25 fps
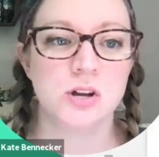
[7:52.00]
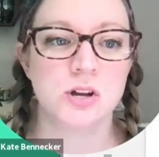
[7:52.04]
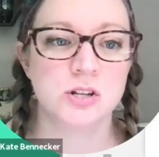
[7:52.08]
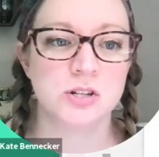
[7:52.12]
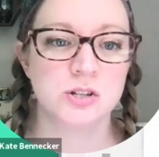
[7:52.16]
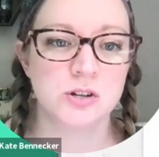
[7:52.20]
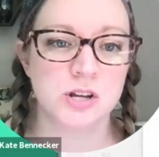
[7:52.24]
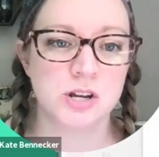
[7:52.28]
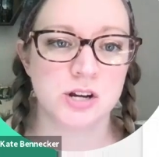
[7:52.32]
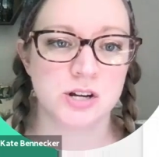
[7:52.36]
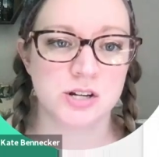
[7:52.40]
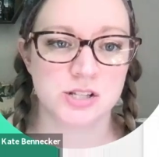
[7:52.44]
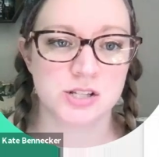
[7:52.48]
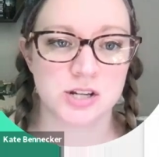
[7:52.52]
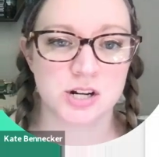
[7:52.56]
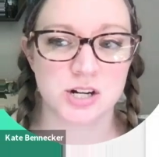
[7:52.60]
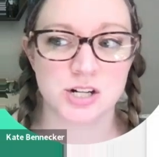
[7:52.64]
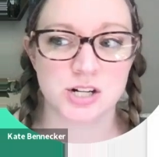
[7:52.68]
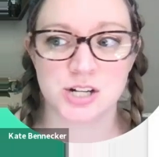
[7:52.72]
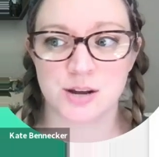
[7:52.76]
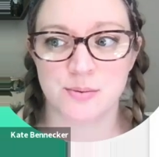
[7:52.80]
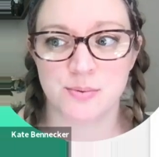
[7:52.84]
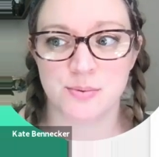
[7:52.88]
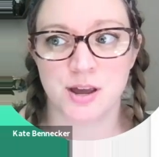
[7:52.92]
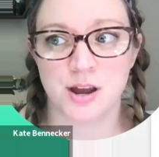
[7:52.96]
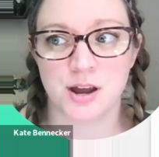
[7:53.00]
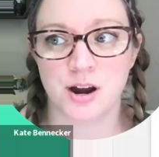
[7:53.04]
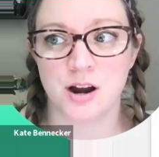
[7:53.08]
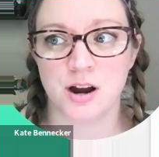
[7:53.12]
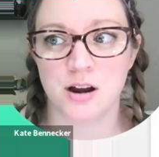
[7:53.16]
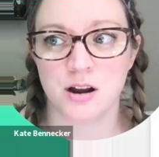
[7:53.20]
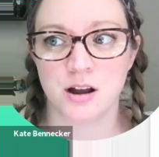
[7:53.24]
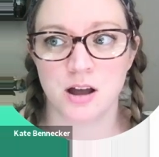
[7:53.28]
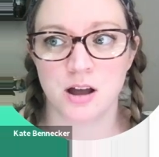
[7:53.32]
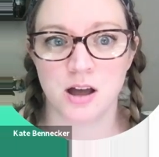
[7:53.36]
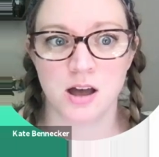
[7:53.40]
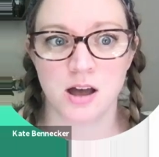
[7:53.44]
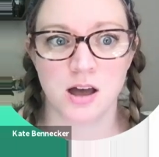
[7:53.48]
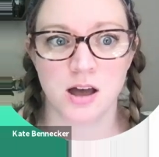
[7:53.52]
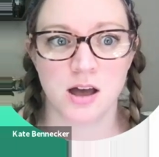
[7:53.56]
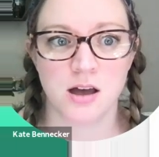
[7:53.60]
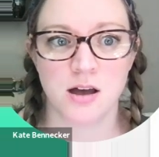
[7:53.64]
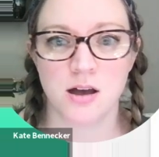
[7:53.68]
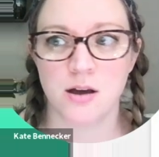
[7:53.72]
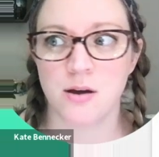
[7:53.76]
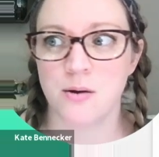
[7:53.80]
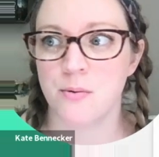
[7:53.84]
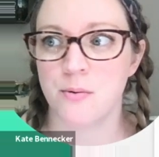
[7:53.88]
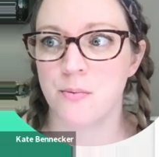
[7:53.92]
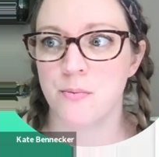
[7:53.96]
do your search up here,
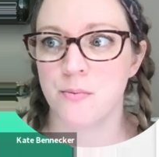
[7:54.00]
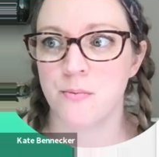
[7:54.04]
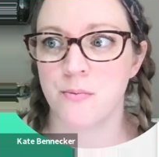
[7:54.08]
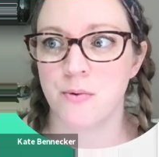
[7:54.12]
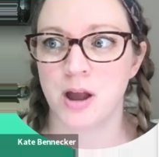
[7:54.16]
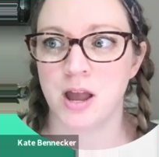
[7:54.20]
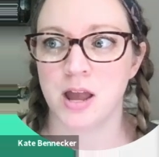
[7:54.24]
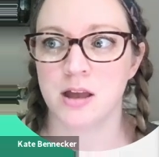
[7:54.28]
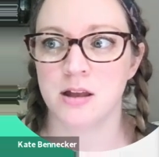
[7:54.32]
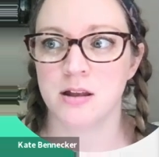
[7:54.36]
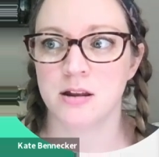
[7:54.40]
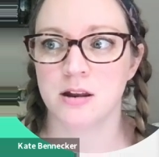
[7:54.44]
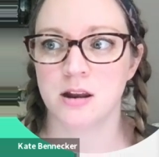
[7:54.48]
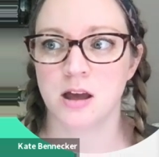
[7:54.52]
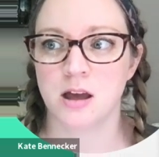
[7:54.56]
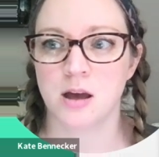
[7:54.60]
right?